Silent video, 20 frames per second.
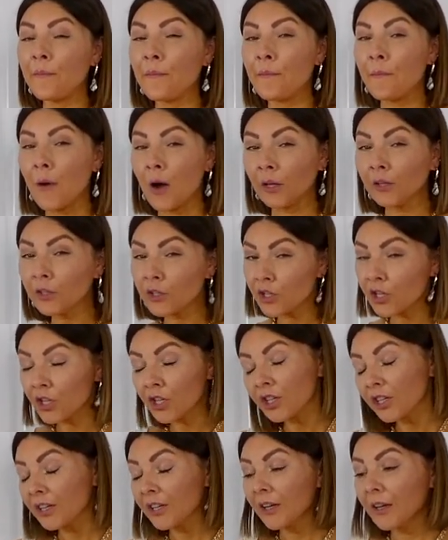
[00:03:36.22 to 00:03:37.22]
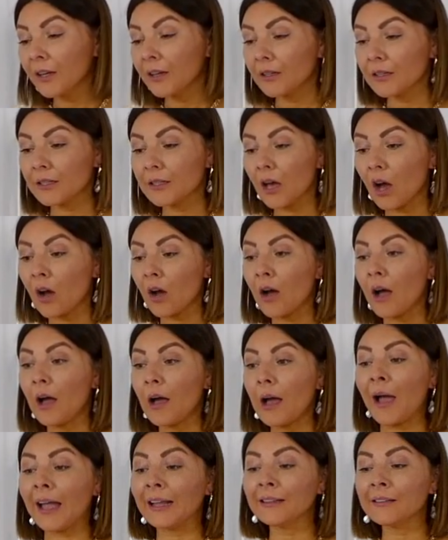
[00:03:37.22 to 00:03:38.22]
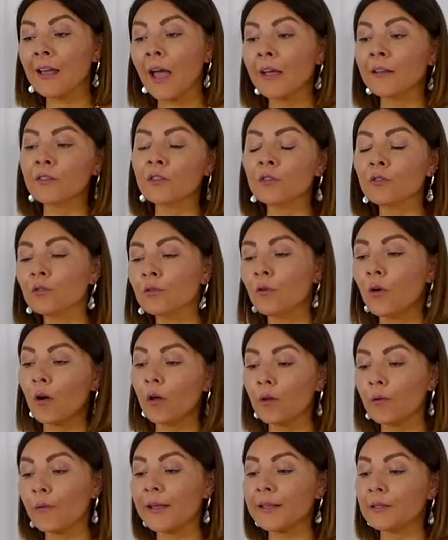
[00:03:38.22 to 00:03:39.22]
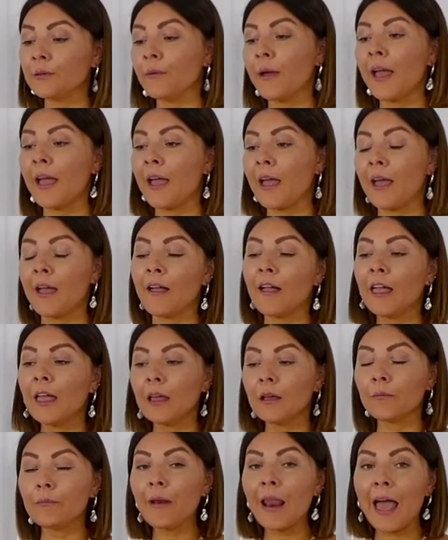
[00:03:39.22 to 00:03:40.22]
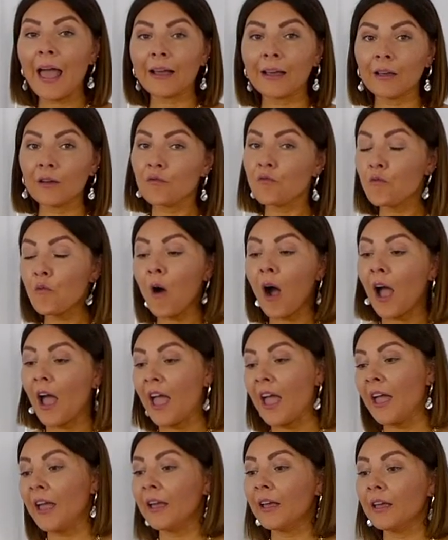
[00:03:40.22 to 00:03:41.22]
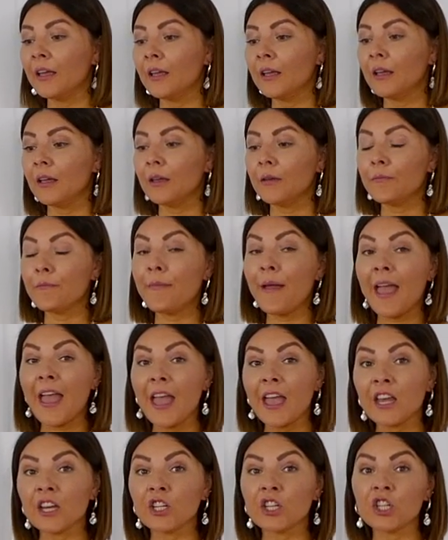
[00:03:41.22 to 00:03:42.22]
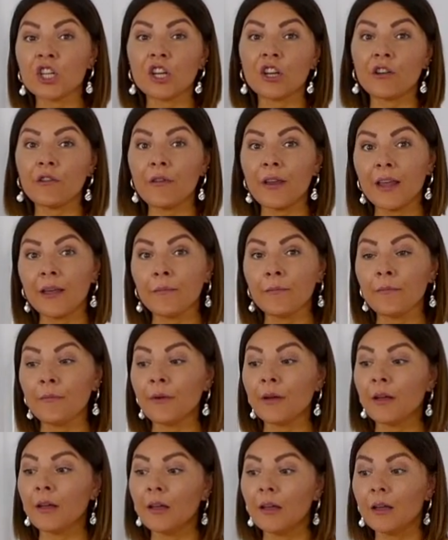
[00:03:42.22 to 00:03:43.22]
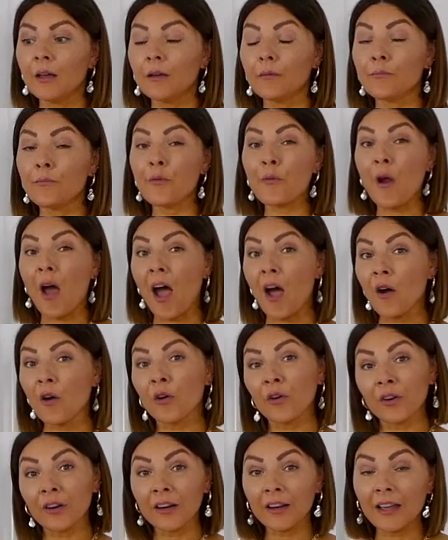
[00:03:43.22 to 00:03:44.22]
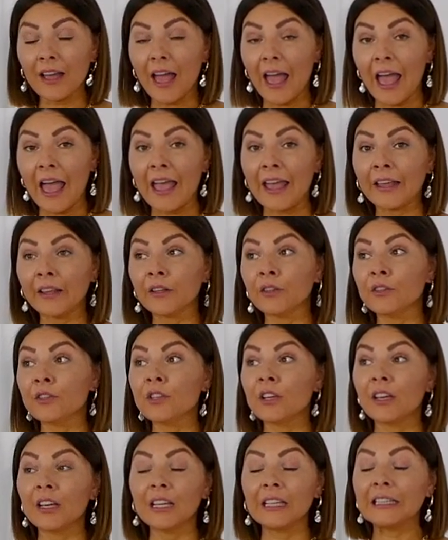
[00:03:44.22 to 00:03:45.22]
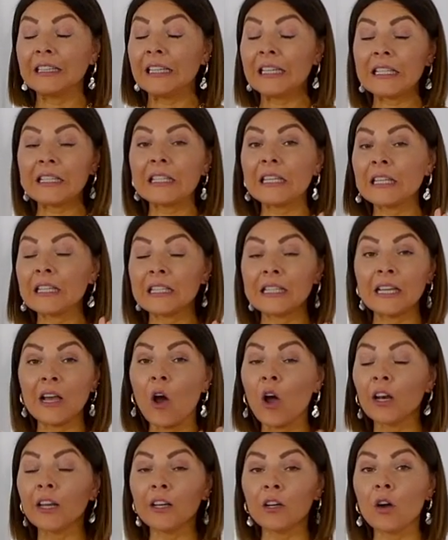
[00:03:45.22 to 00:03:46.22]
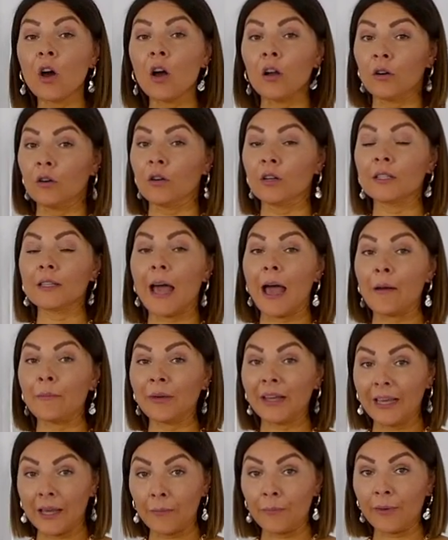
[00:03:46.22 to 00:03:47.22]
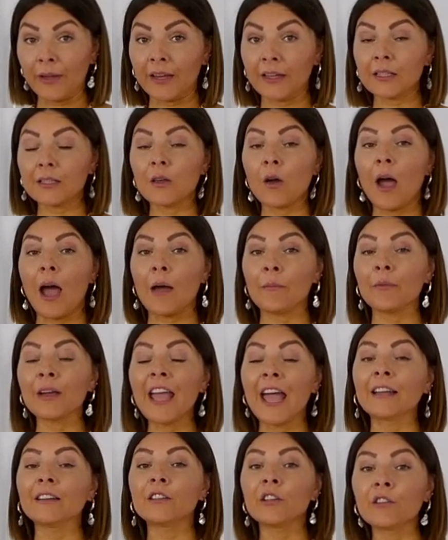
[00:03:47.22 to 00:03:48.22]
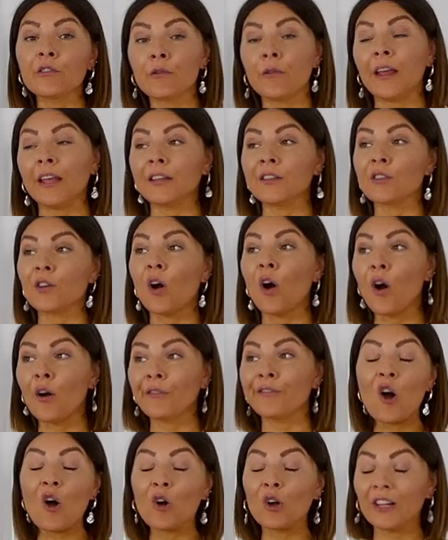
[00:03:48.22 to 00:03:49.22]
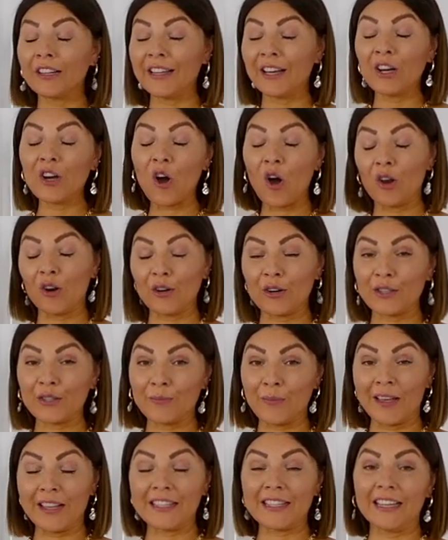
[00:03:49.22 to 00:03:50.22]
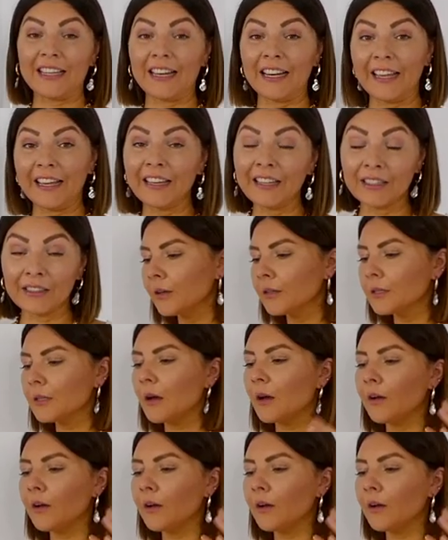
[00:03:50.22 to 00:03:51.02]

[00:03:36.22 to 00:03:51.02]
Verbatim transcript: much. So I tend to always wear black, white, beige, cream, brown and this is the only colors I'm keeping so I'm getting rid of all the colors basically so